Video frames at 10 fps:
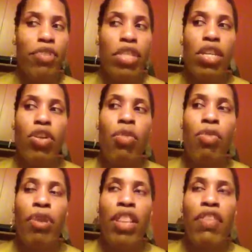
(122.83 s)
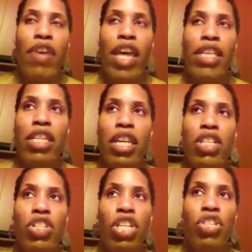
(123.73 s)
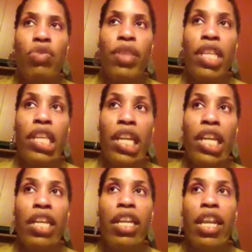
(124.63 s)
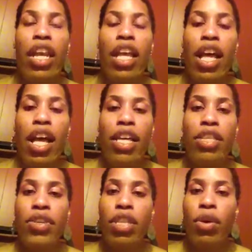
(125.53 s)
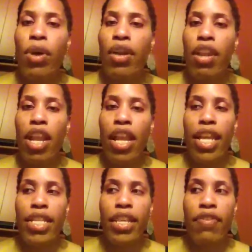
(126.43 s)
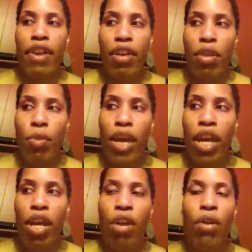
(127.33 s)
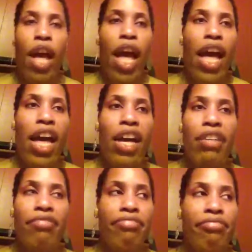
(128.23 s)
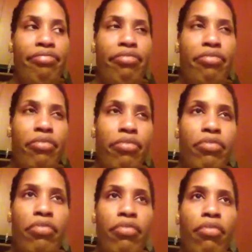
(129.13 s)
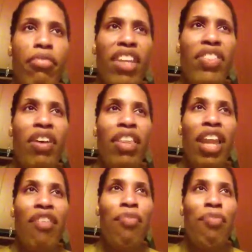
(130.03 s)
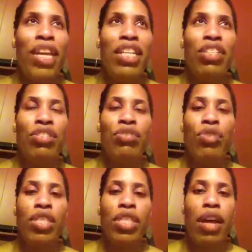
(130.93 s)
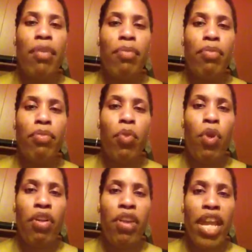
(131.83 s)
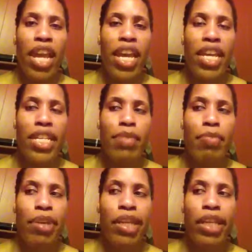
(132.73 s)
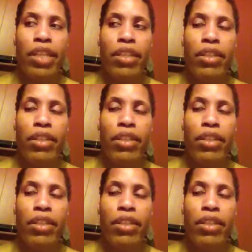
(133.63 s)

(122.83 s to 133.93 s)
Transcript: just incorporating the fast in conjunction with Lent. So it's going, like I said, fairly well. I thought that I may do some water days, but